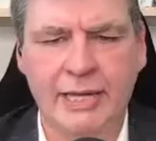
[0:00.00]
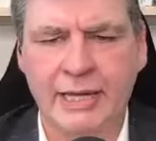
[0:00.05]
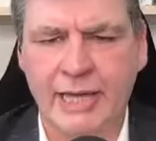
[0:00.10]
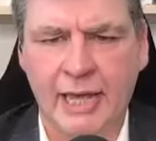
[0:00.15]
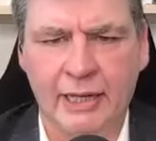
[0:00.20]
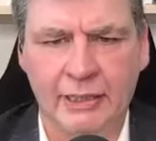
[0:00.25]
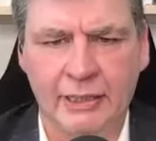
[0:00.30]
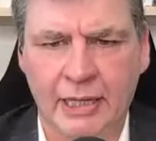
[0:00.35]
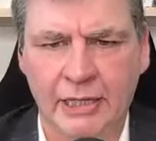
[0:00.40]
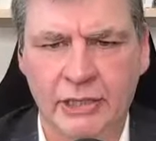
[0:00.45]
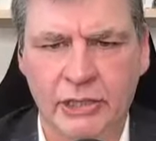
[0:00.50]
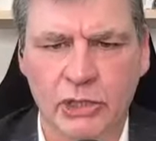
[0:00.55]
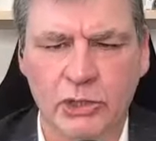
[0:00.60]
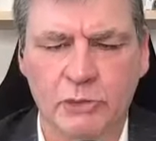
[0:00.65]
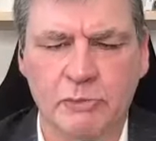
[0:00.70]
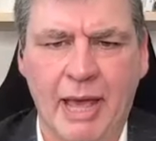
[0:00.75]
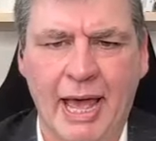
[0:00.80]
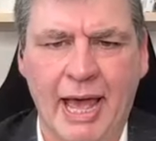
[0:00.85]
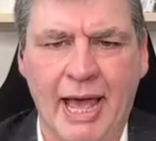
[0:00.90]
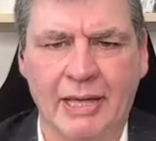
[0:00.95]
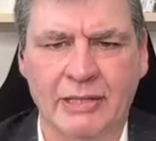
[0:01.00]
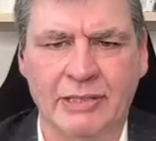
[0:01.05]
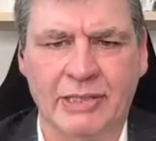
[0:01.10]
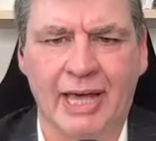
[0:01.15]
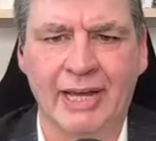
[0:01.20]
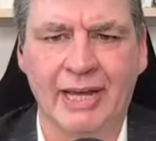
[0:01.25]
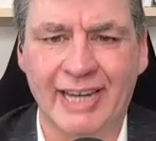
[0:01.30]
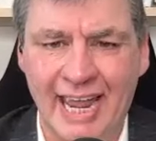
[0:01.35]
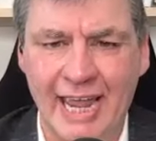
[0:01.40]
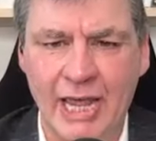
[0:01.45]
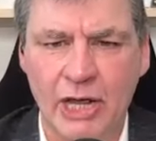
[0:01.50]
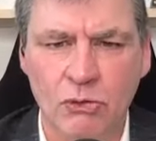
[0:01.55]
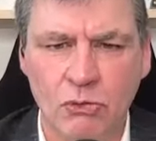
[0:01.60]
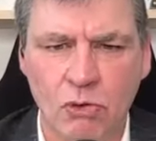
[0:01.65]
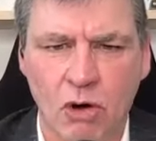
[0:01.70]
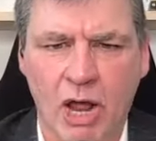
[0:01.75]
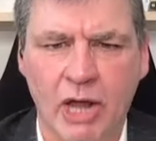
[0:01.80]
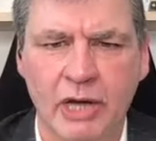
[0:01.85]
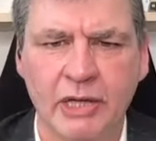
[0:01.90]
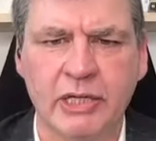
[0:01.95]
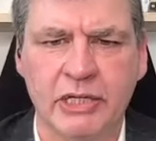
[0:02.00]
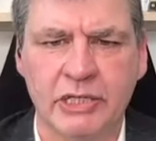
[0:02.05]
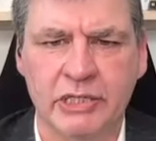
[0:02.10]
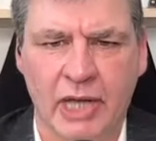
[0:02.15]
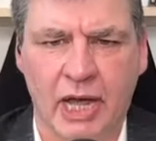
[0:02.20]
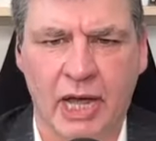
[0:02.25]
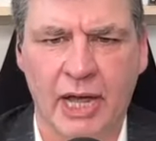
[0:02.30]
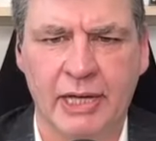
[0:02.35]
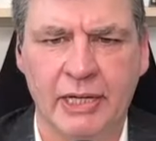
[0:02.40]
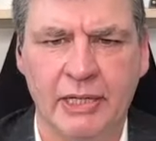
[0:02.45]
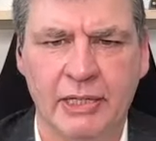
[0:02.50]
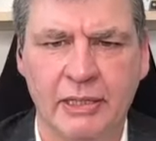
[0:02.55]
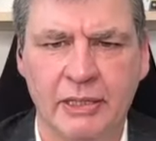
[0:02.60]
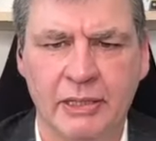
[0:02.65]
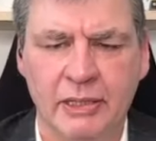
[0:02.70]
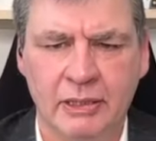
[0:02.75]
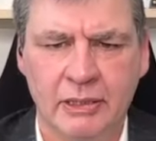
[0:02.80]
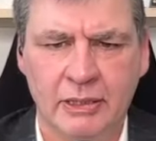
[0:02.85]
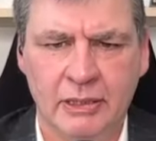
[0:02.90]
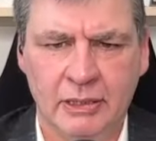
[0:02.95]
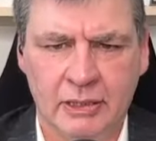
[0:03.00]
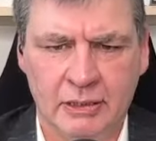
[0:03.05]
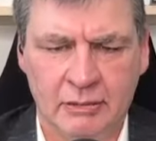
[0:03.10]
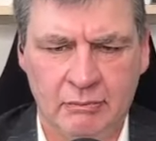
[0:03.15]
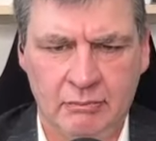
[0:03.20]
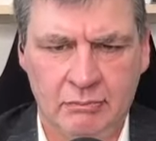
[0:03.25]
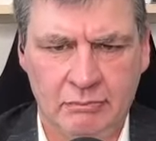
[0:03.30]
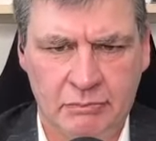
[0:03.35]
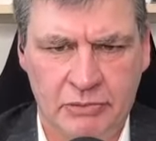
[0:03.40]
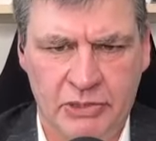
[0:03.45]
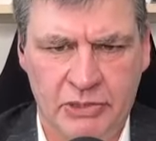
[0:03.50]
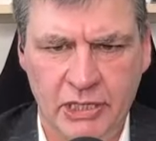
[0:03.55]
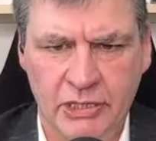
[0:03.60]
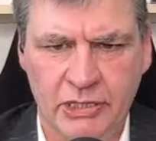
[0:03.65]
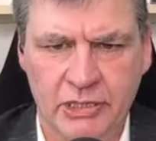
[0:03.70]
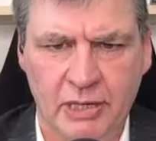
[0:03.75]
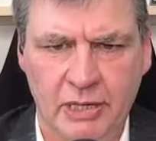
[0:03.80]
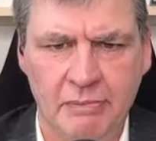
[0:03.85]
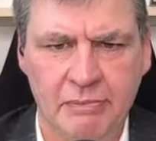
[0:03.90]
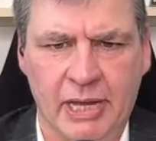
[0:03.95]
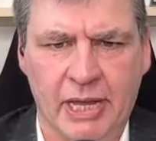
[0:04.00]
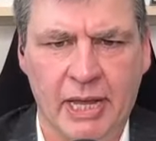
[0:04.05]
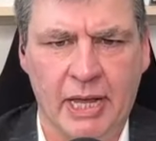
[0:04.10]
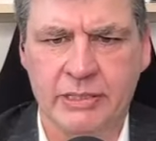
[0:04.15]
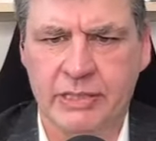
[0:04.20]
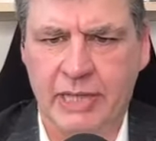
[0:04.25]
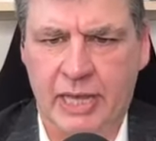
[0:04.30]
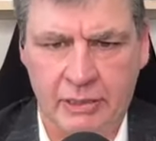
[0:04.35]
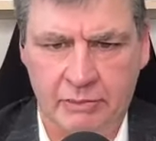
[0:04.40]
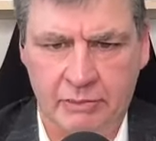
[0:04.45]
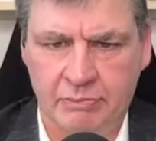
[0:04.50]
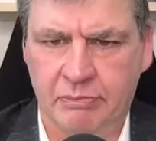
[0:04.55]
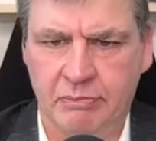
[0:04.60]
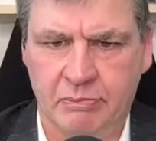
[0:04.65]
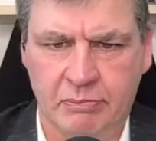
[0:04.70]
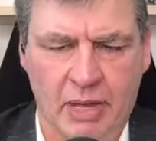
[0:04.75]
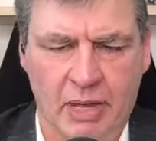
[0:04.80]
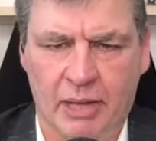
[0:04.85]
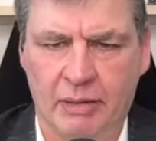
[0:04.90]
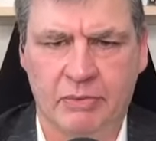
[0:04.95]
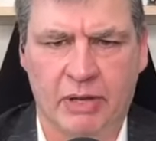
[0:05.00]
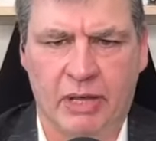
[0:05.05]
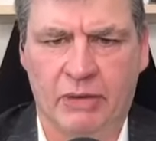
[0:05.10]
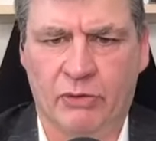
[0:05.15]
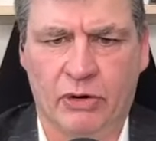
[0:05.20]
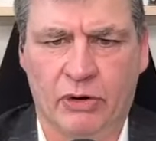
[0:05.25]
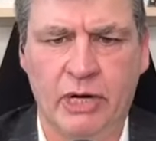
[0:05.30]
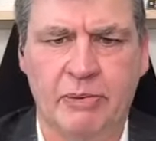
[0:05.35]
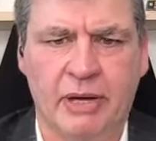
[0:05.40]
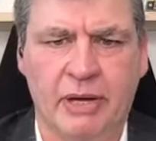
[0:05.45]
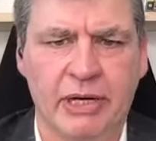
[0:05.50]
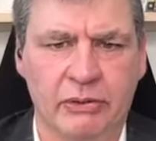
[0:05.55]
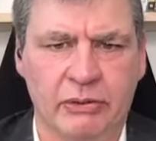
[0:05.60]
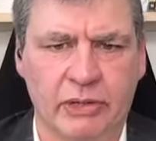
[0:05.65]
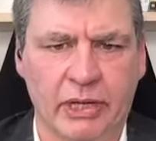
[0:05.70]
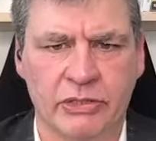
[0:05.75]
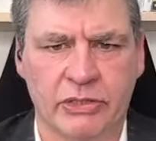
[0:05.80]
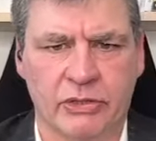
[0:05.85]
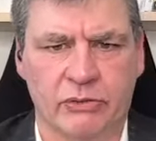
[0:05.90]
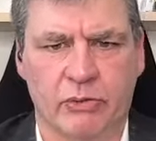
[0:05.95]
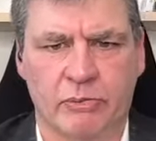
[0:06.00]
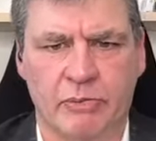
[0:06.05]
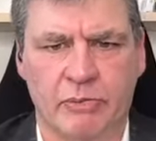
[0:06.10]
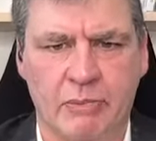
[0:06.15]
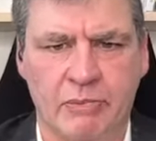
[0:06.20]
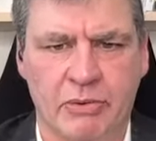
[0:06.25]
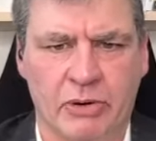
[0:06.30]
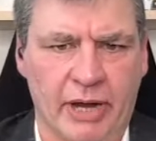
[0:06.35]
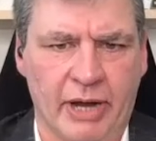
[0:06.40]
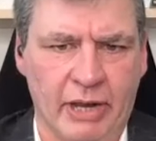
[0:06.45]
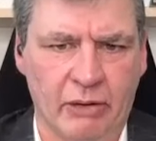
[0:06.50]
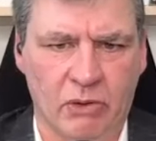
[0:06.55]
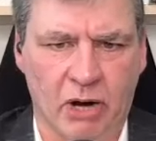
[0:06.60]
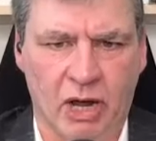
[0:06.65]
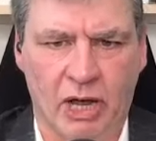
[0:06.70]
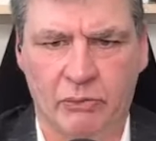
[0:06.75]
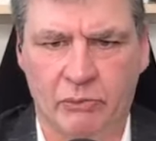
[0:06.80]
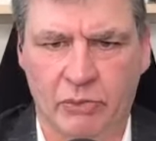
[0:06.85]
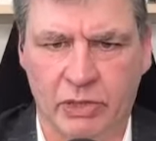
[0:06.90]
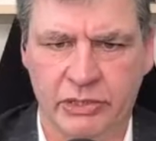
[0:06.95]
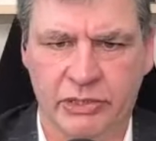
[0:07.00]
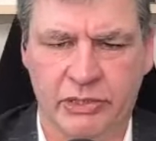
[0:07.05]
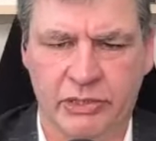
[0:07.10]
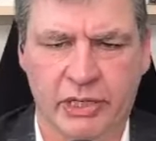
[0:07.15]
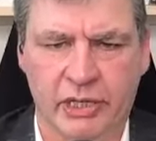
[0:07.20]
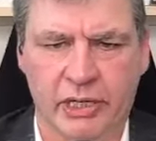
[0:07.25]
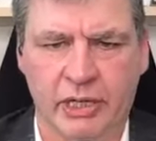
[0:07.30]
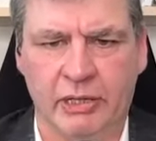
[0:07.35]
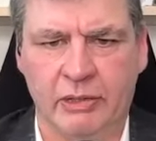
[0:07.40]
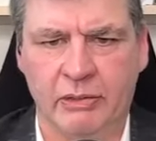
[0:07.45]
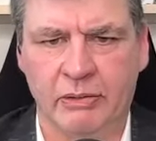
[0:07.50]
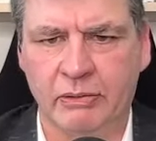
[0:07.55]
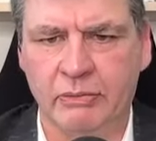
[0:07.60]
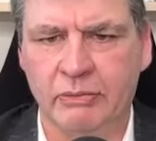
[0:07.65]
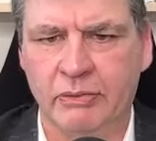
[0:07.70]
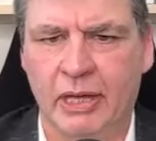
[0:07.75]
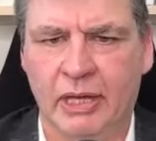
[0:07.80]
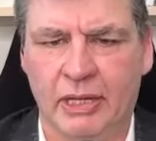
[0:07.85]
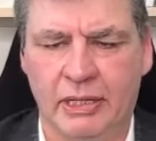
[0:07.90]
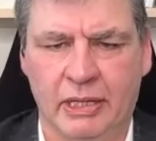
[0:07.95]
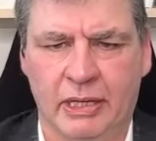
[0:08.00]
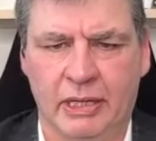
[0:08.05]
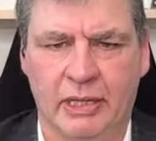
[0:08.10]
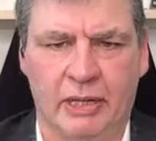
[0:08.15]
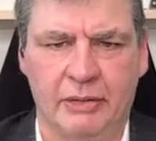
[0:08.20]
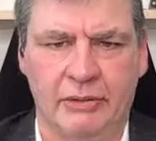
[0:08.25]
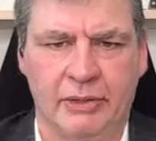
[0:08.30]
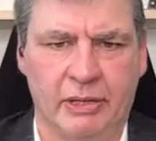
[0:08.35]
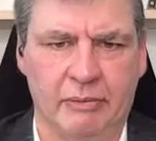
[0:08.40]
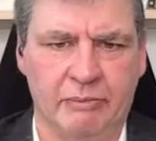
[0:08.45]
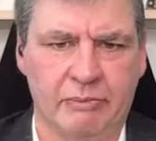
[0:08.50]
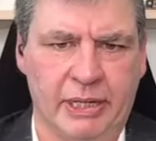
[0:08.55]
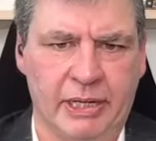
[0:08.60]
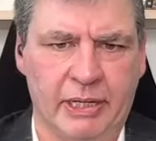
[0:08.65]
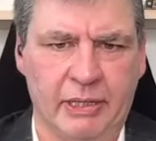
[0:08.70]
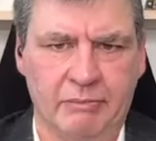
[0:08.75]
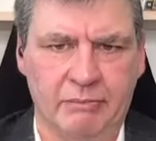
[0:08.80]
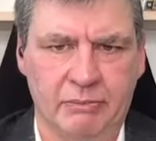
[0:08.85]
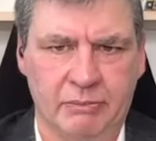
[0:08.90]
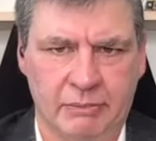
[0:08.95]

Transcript: I can't let this pass. An Enron designed system, because for anybody who doesn't remember, Enron was the big